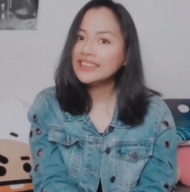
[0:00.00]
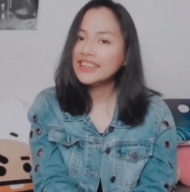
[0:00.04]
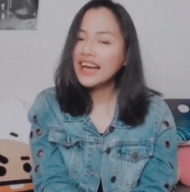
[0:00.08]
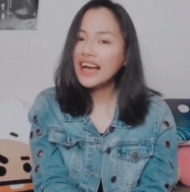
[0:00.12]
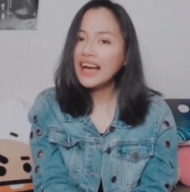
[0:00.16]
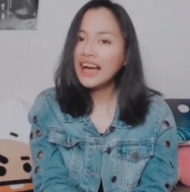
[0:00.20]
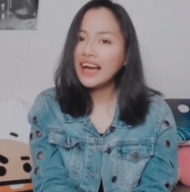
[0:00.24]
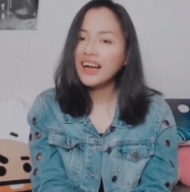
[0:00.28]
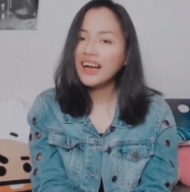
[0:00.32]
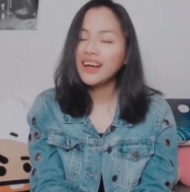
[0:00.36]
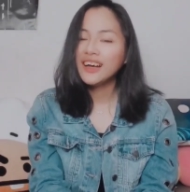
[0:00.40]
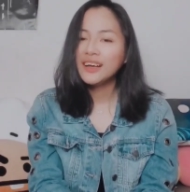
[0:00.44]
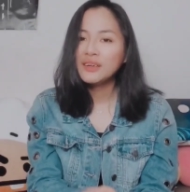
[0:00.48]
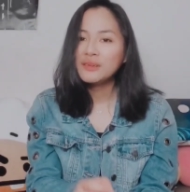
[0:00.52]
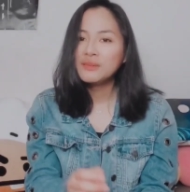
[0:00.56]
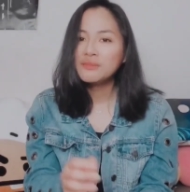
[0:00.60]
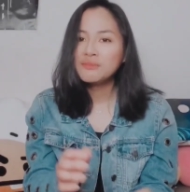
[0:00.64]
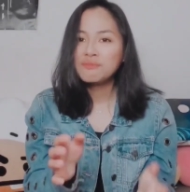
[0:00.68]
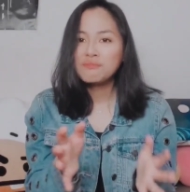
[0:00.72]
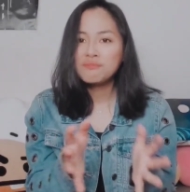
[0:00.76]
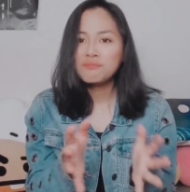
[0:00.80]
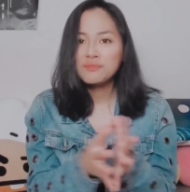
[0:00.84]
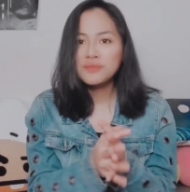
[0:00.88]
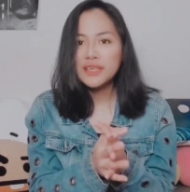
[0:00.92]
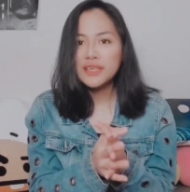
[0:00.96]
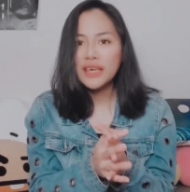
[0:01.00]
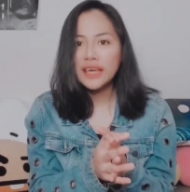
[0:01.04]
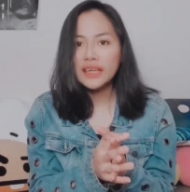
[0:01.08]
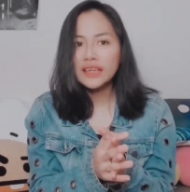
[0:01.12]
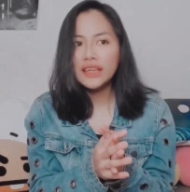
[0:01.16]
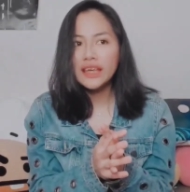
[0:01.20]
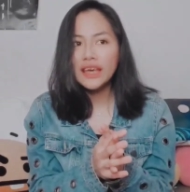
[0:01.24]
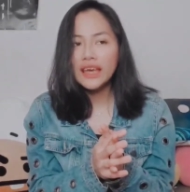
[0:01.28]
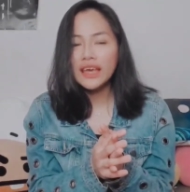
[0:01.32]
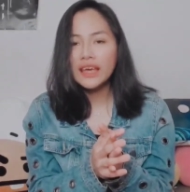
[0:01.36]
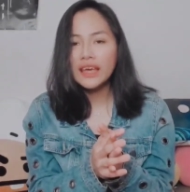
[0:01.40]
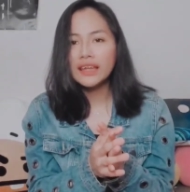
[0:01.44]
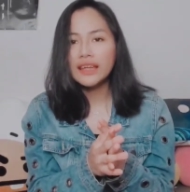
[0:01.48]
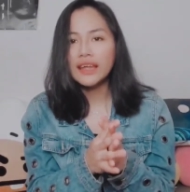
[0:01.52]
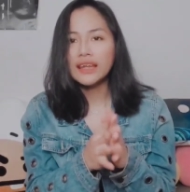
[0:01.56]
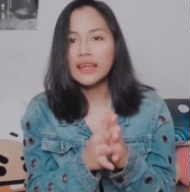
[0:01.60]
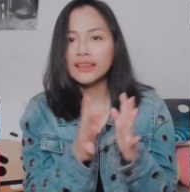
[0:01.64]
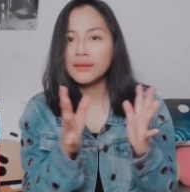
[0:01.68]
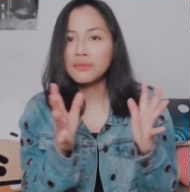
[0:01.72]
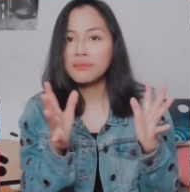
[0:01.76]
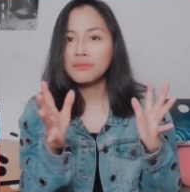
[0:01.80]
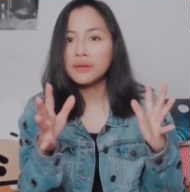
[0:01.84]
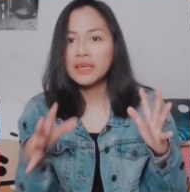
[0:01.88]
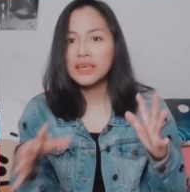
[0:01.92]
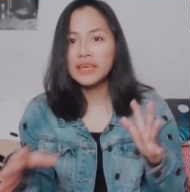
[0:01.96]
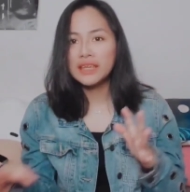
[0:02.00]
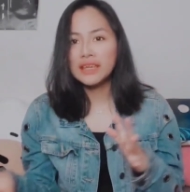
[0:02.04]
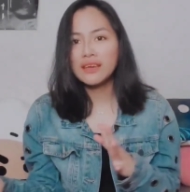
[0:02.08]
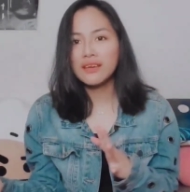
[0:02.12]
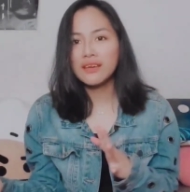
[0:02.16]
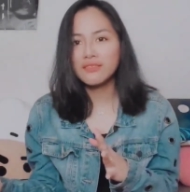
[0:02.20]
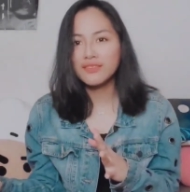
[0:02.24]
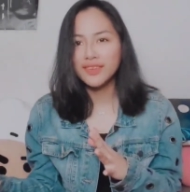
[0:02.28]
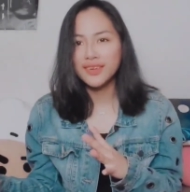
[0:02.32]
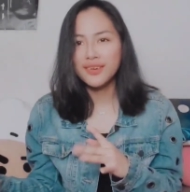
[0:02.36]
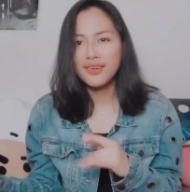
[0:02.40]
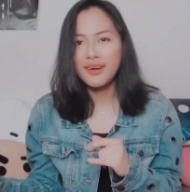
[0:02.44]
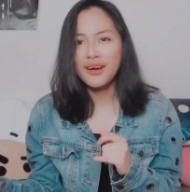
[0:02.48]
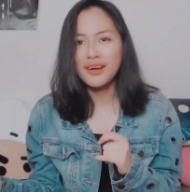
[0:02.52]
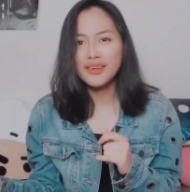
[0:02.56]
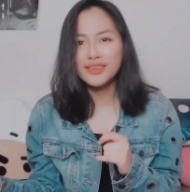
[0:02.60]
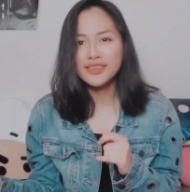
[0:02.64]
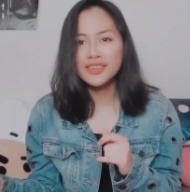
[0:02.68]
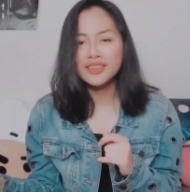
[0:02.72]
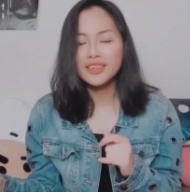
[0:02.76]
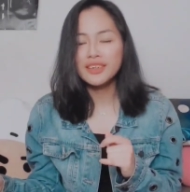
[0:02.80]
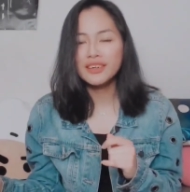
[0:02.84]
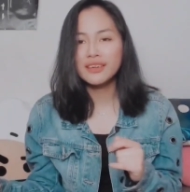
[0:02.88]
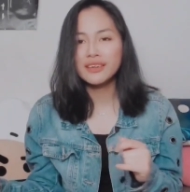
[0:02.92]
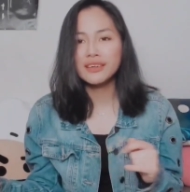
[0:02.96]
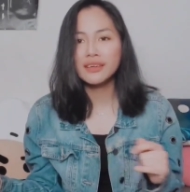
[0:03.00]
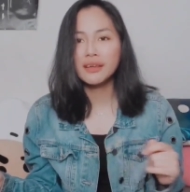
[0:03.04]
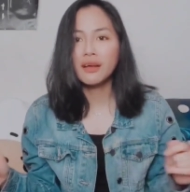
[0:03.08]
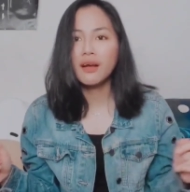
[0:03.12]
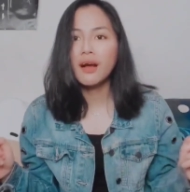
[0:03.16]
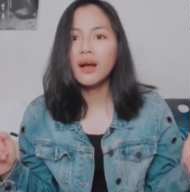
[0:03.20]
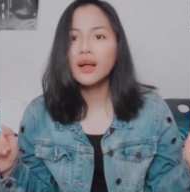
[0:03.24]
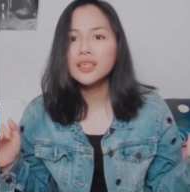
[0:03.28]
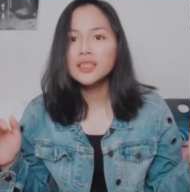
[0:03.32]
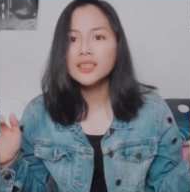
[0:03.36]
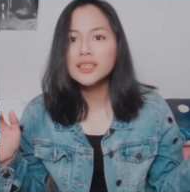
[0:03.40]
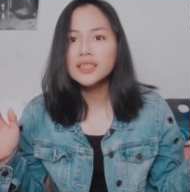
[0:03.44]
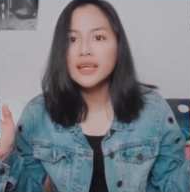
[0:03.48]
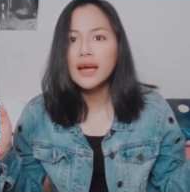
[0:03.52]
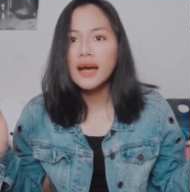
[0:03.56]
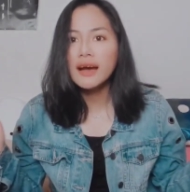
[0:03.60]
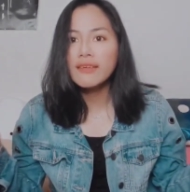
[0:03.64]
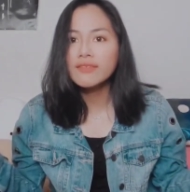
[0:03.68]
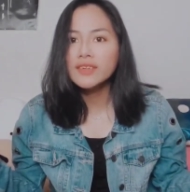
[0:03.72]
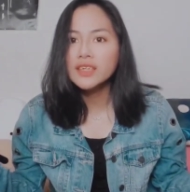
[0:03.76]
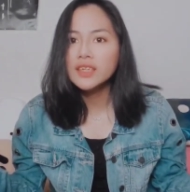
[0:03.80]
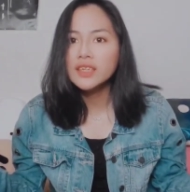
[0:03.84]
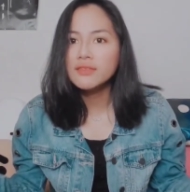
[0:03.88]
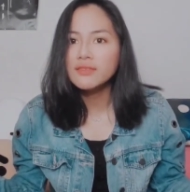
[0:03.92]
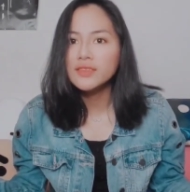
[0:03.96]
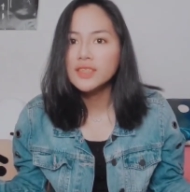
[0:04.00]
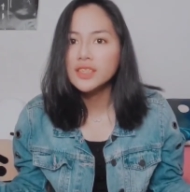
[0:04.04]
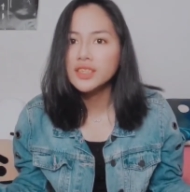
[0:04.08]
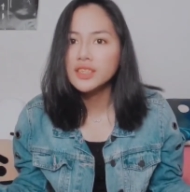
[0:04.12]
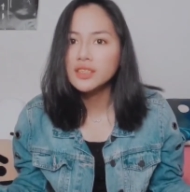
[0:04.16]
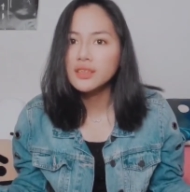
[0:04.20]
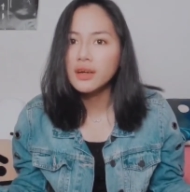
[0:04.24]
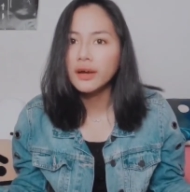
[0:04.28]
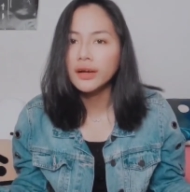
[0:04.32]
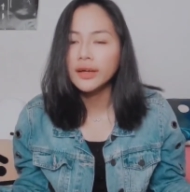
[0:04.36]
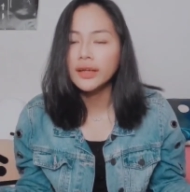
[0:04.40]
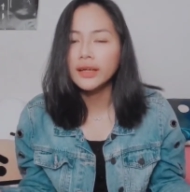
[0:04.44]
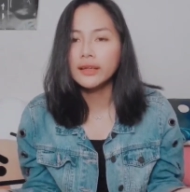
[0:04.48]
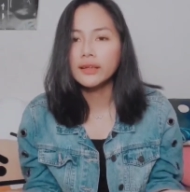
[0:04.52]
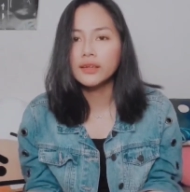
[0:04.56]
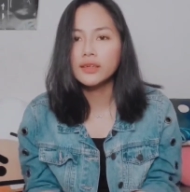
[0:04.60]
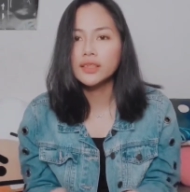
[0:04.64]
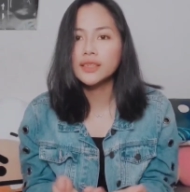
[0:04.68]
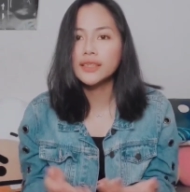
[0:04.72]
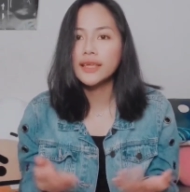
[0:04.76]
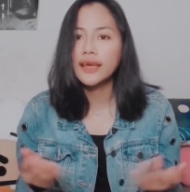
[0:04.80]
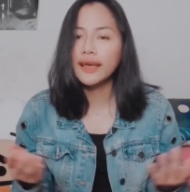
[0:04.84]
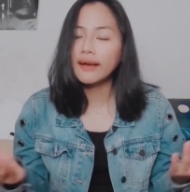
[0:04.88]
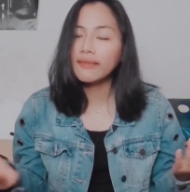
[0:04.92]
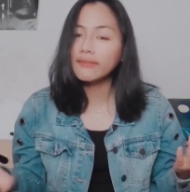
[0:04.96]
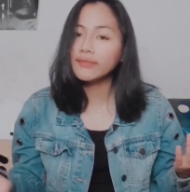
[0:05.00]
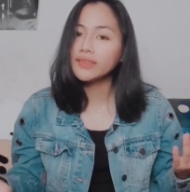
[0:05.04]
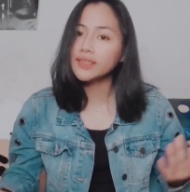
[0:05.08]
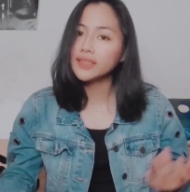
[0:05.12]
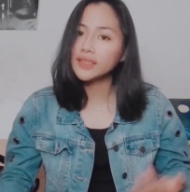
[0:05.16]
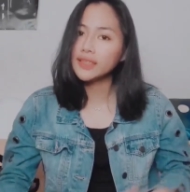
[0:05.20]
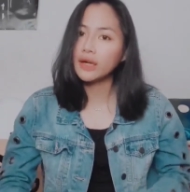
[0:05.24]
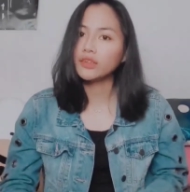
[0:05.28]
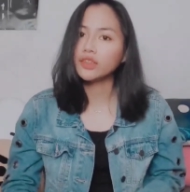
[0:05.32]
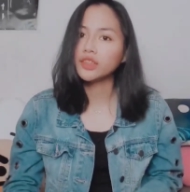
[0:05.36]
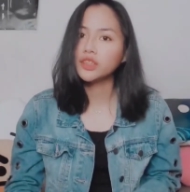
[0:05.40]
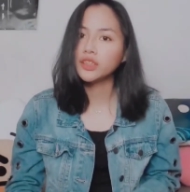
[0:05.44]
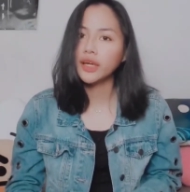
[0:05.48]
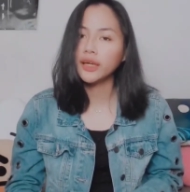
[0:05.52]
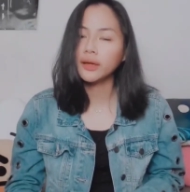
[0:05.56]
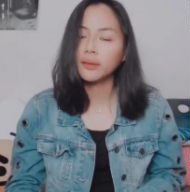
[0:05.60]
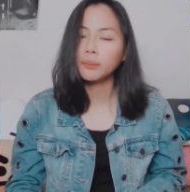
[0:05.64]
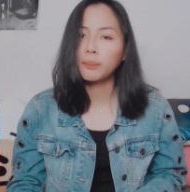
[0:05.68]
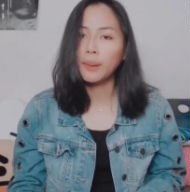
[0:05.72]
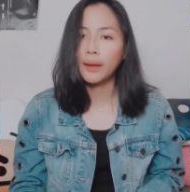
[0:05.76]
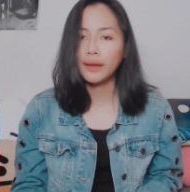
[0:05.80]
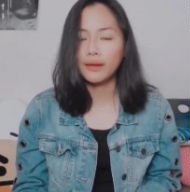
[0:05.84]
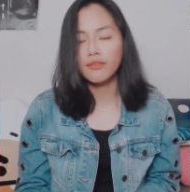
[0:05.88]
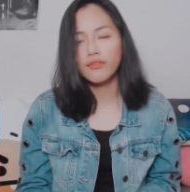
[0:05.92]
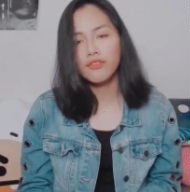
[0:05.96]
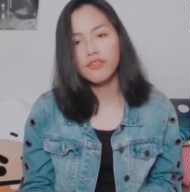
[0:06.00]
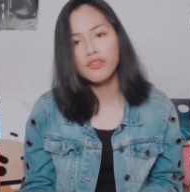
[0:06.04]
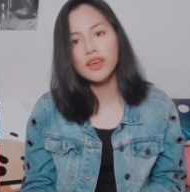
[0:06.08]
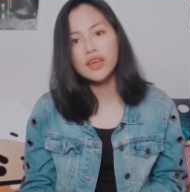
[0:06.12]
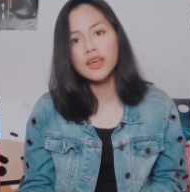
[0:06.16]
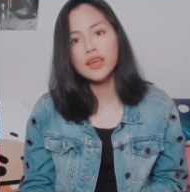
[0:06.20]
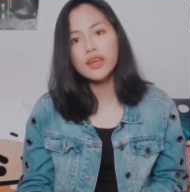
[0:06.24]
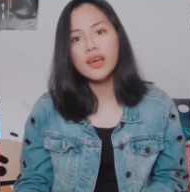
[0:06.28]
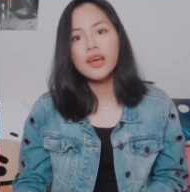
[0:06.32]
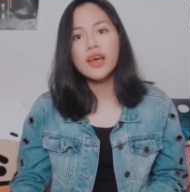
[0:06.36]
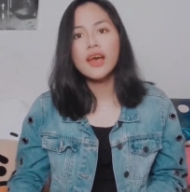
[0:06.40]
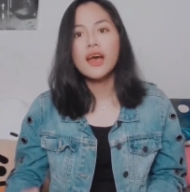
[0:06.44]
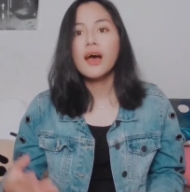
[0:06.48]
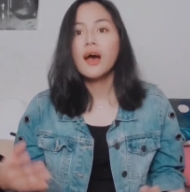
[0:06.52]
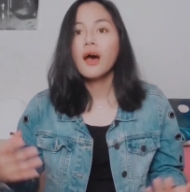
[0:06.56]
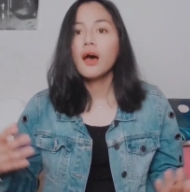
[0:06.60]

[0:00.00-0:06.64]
yeah, and then at the beginning of the concert haven't even started because they have a sound check benefit.